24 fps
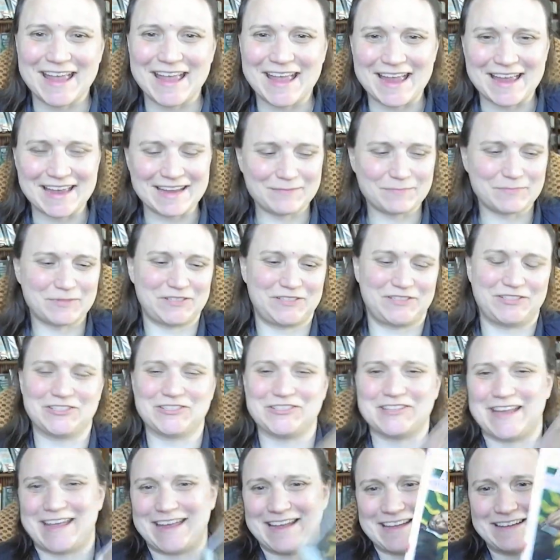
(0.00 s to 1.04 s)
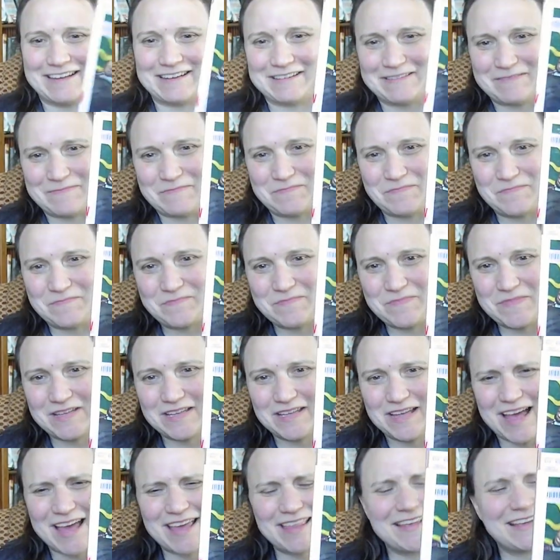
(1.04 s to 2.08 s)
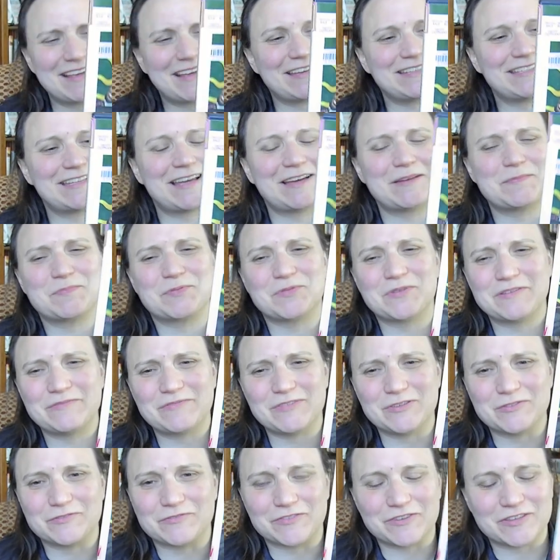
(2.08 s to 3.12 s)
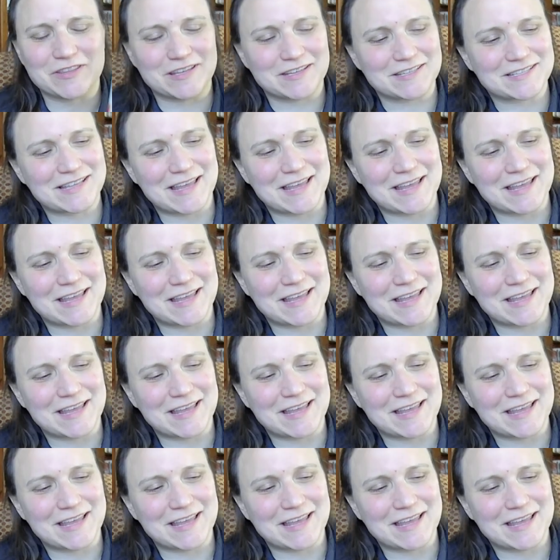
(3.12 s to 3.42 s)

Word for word: Amsterdam. Mm, I think I saw a preview for this.